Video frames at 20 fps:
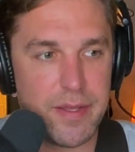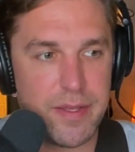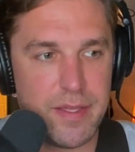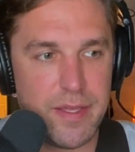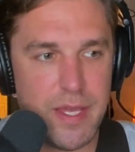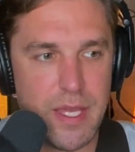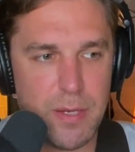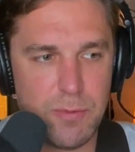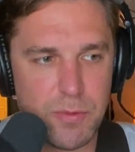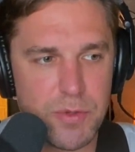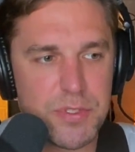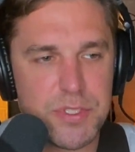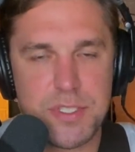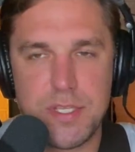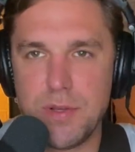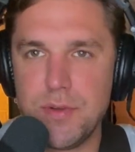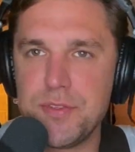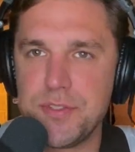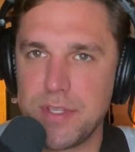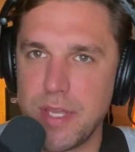It will
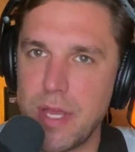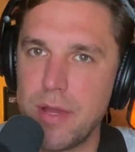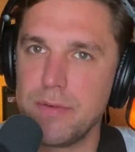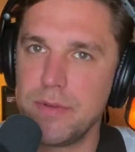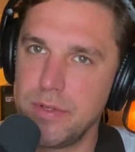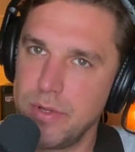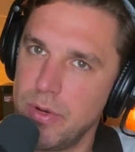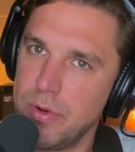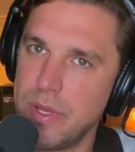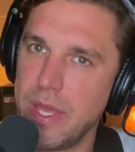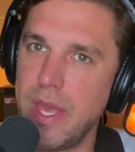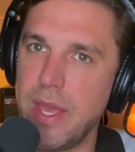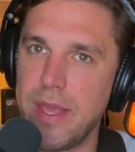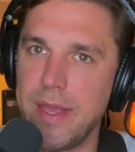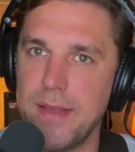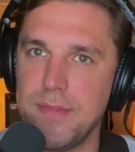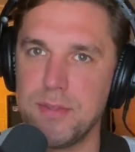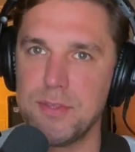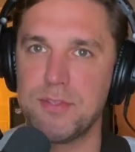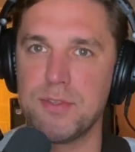still sound okay,
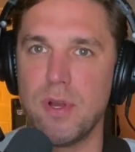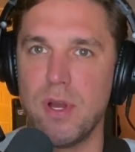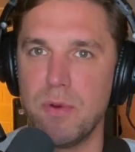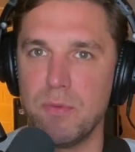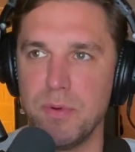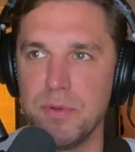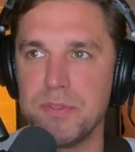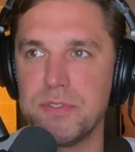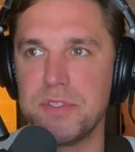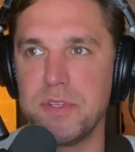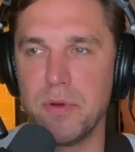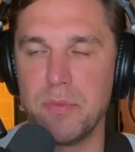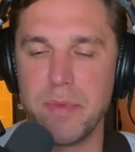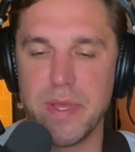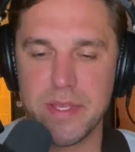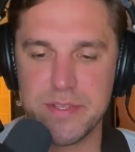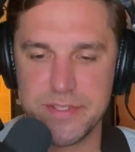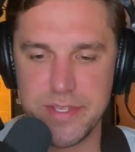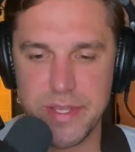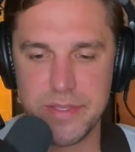and the song will still
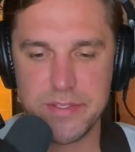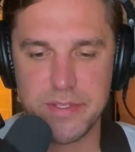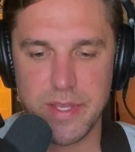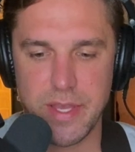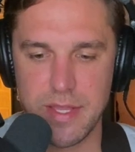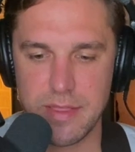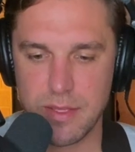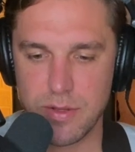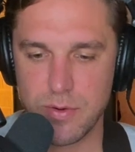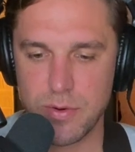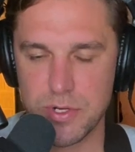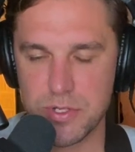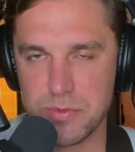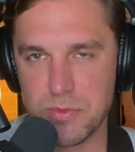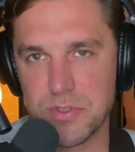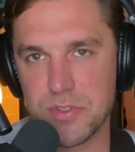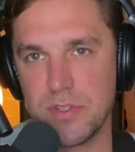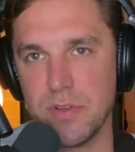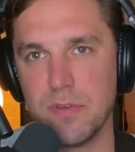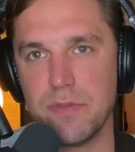make sense, and the chords will
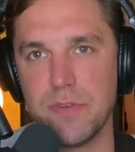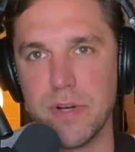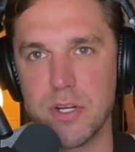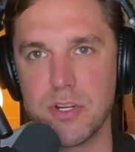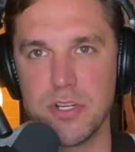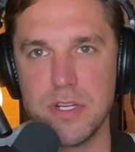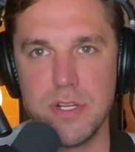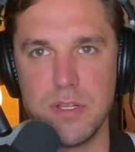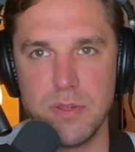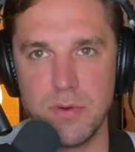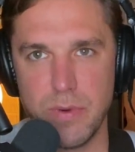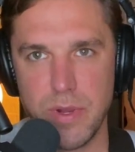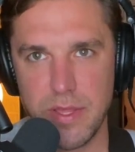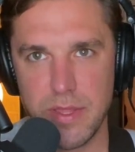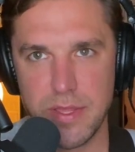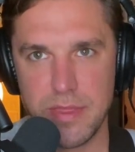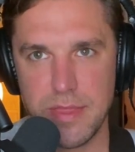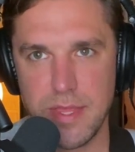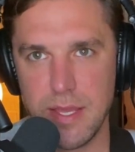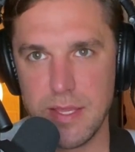still function in the way
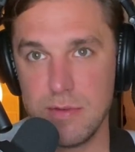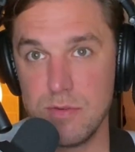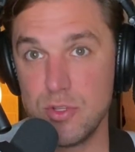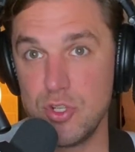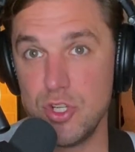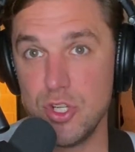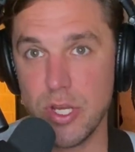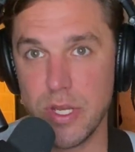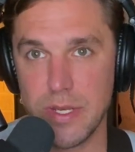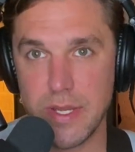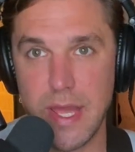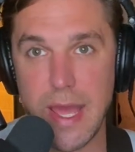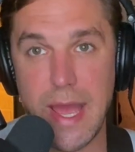that they should.